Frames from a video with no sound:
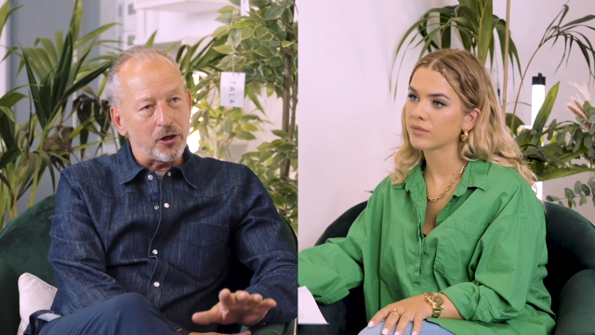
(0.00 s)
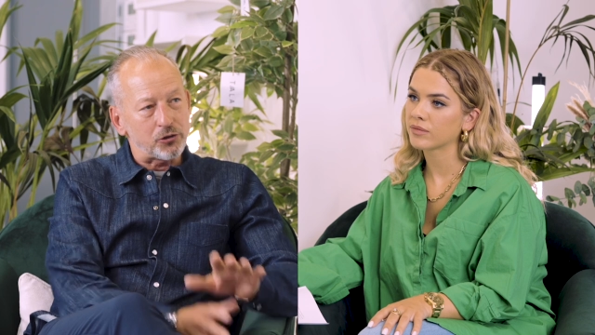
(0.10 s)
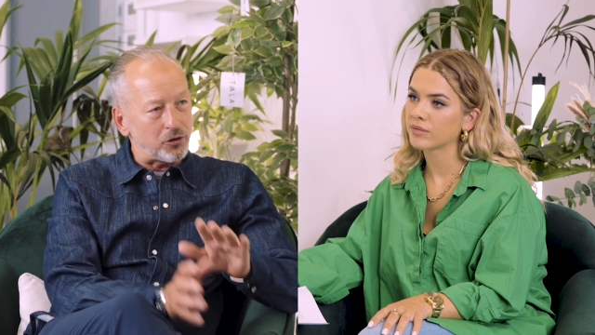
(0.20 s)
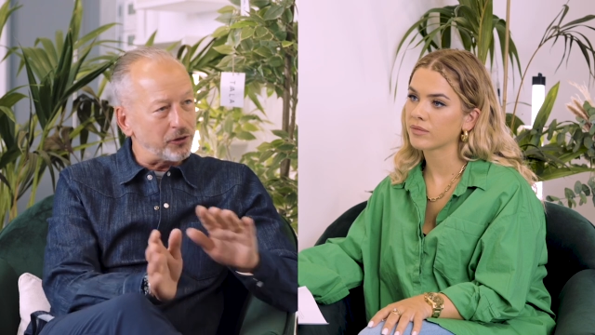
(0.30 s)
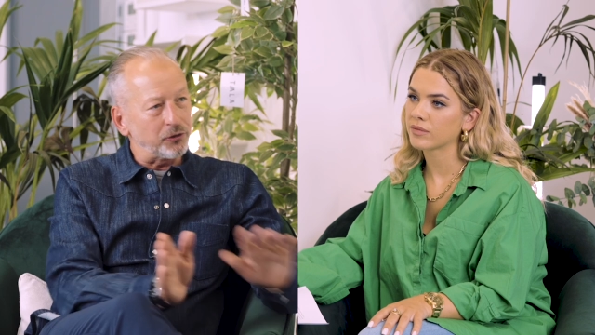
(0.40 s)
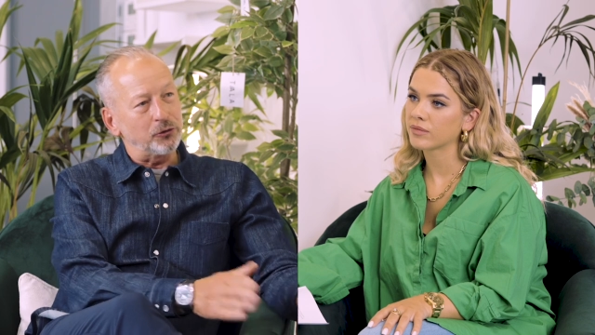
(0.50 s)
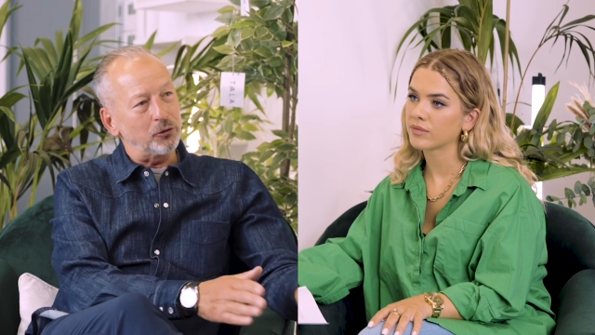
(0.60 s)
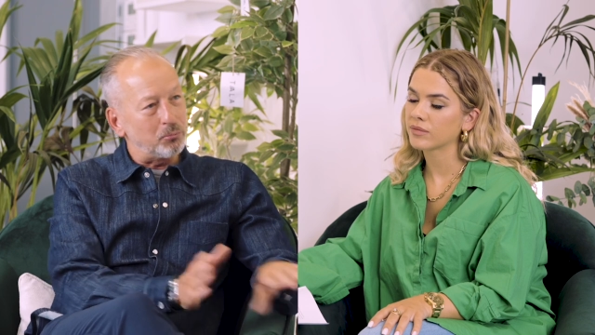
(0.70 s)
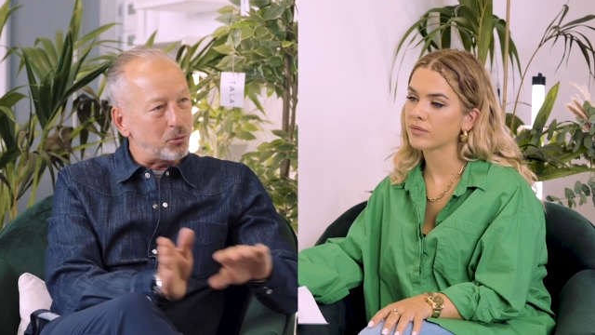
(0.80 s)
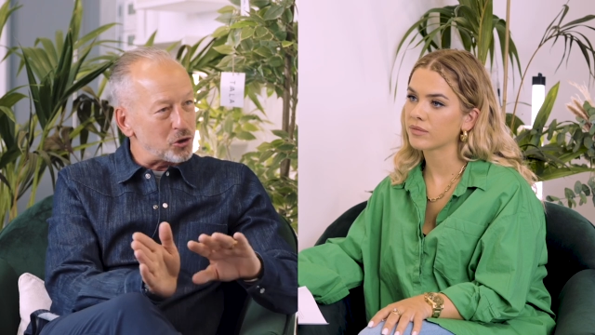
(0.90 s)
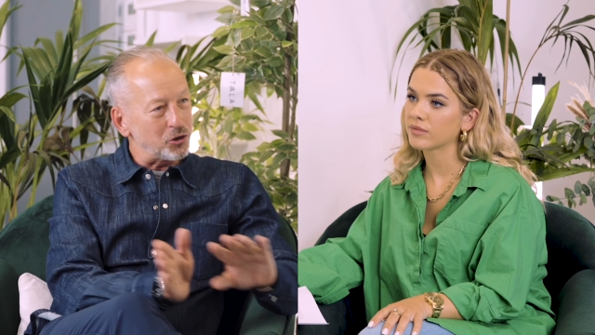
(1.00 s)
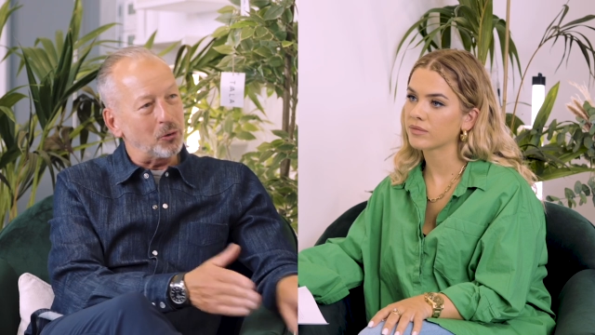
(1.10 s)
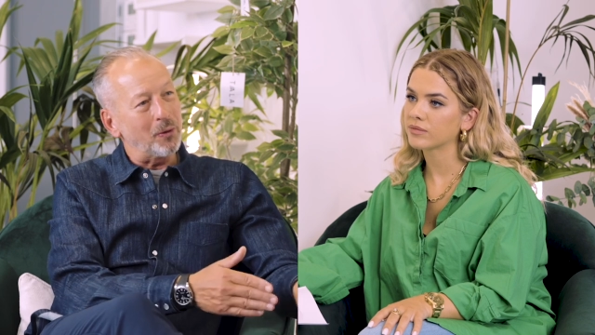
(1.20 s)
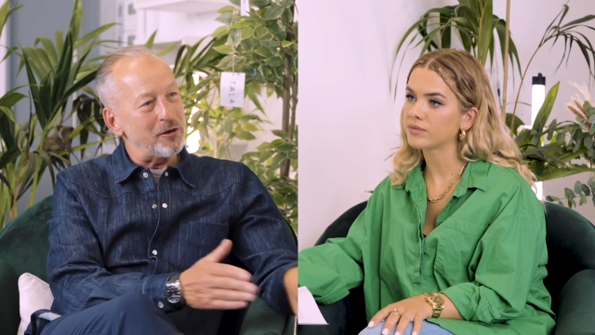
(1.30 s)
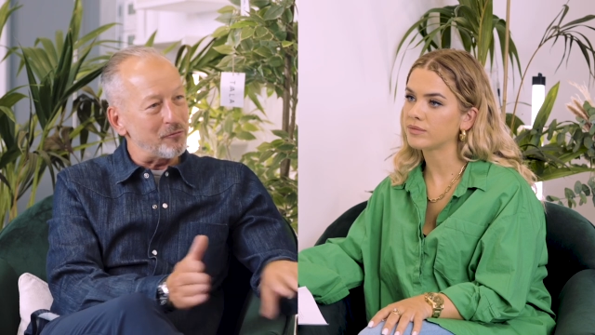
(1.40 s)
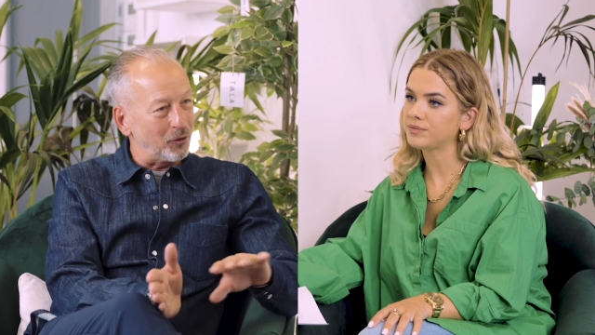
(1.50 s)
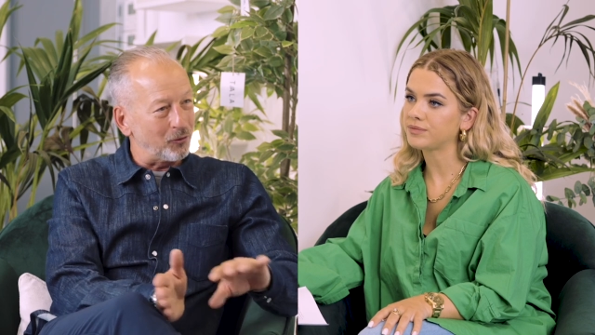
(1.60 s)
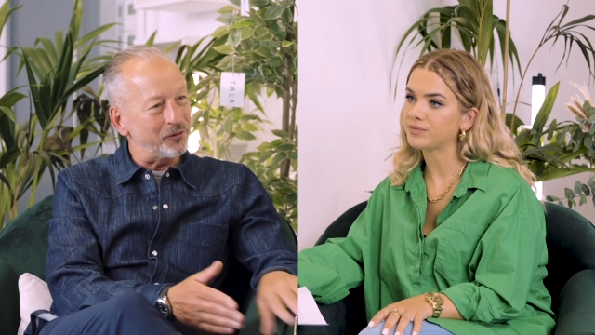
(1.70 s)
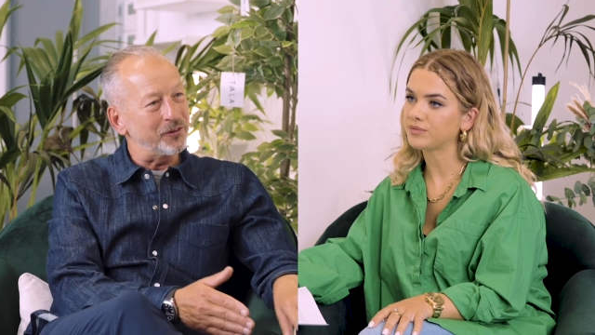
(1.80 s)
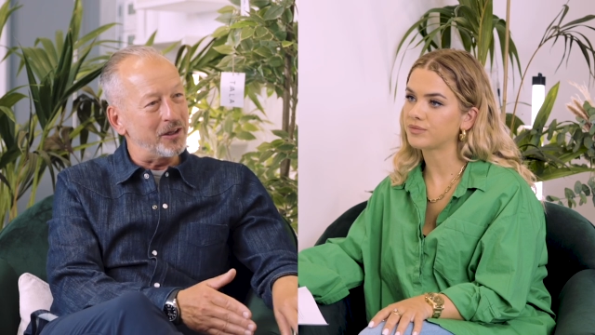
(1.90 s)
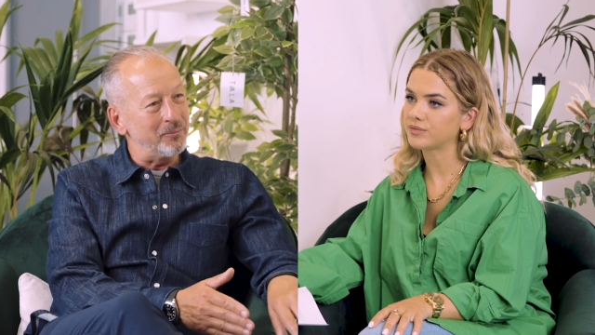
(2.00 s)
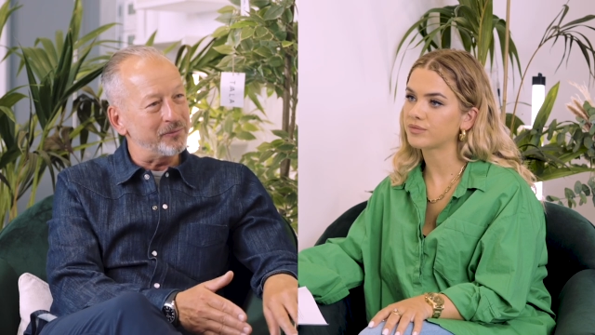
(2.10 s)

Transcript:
Speaker 1: tried to sort of push it away for a long time.